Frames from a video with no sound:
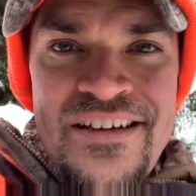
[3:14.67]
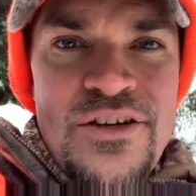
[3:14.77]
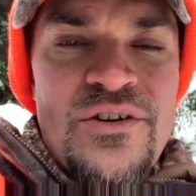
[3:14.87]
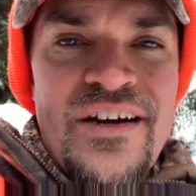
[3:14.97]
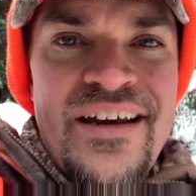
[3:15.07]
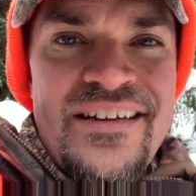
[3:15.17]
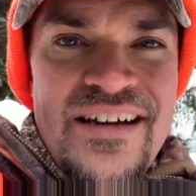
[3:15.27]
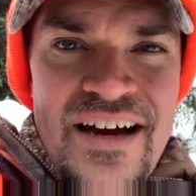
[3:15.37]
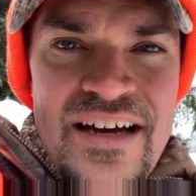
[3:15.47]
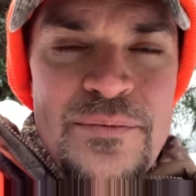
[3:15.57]
You're in a
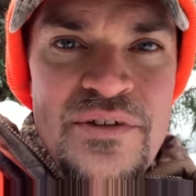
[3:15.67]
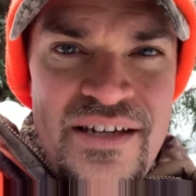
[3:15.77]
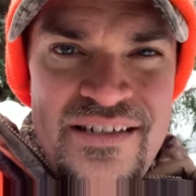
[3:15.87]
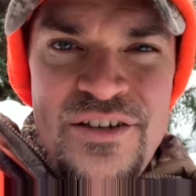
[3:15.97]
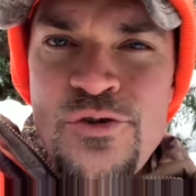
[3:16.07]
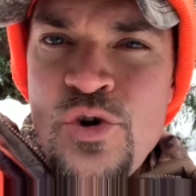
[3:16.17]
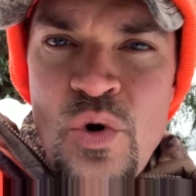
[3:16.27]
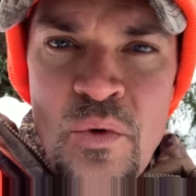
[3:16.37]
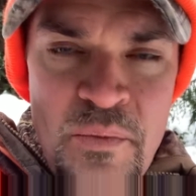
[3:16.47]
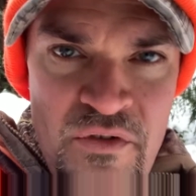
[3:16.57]
time-tested,
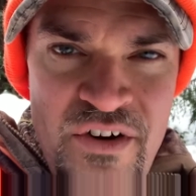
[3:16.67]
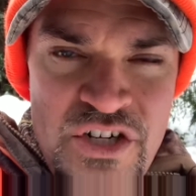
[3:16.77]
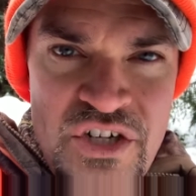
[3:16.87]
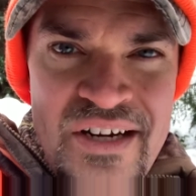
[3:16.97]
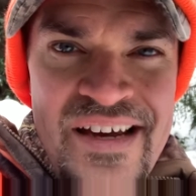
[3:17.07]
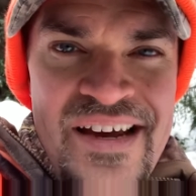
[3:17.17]
noble profession.